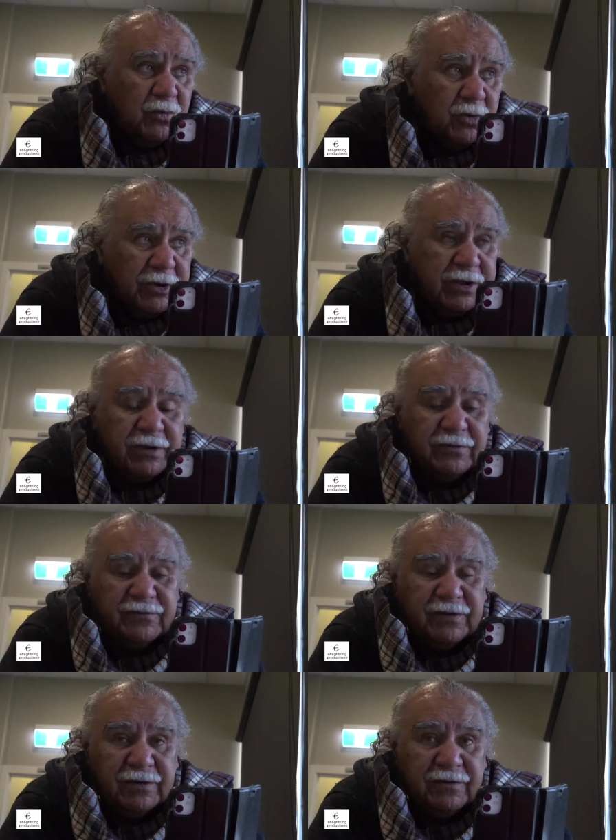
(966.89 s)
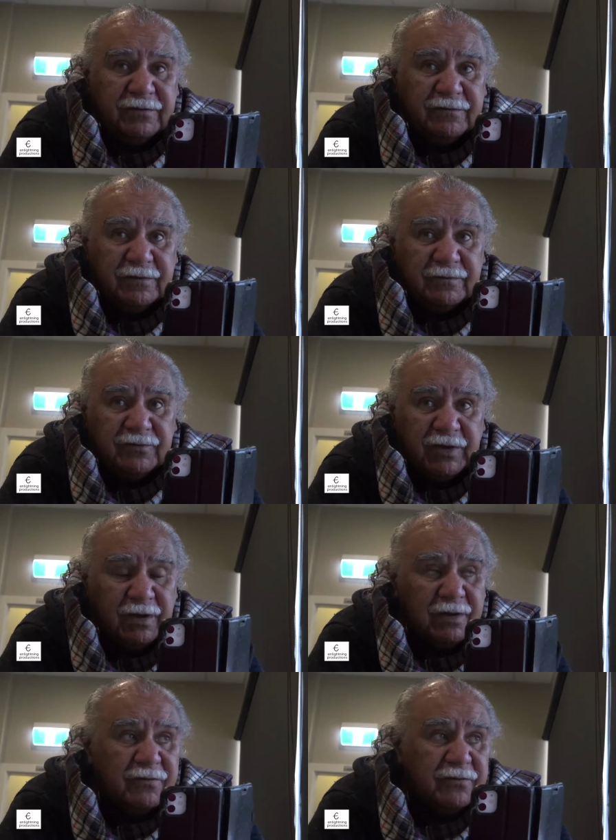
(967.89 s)
working in cities and
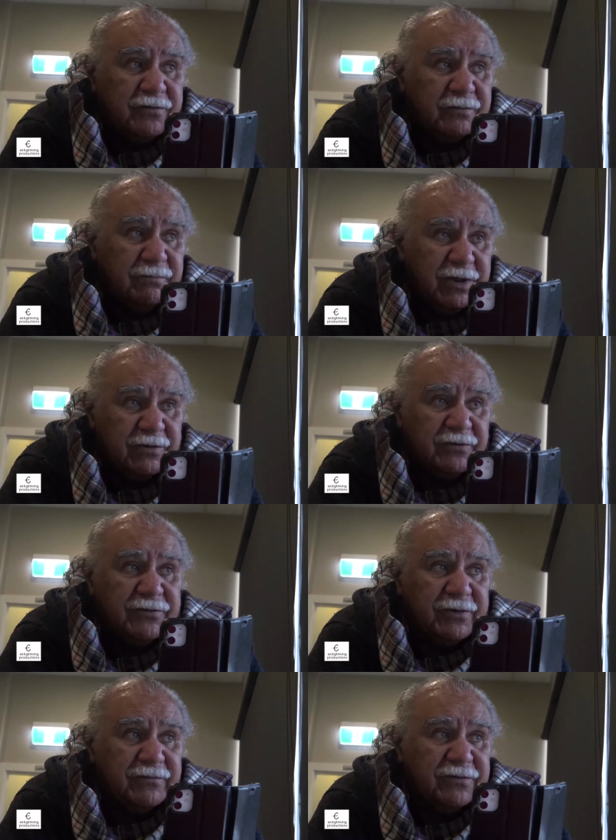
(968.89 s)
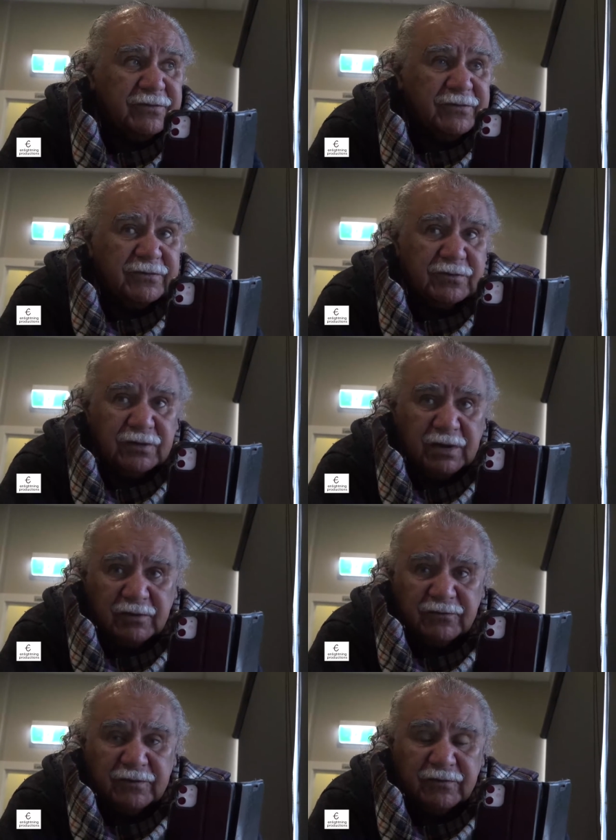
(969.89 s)
towns and medical services and
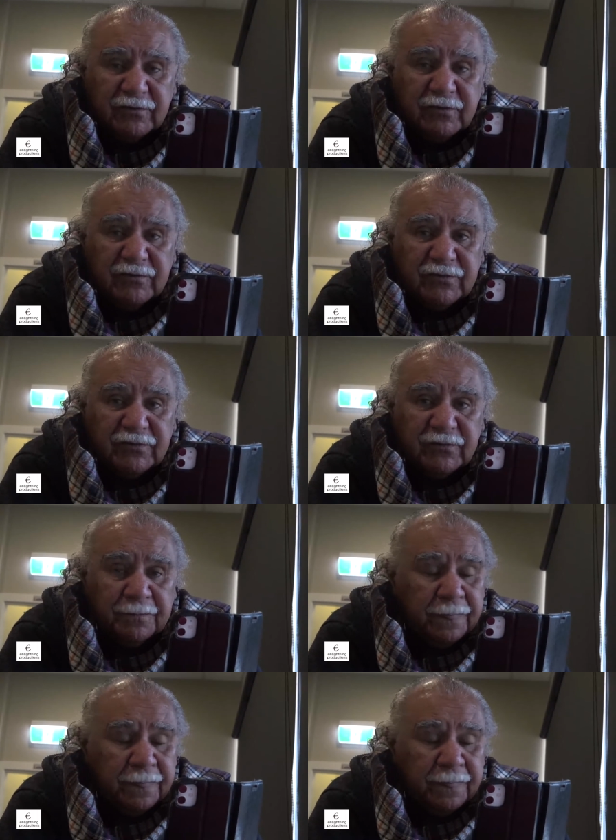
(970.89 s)
counselling services.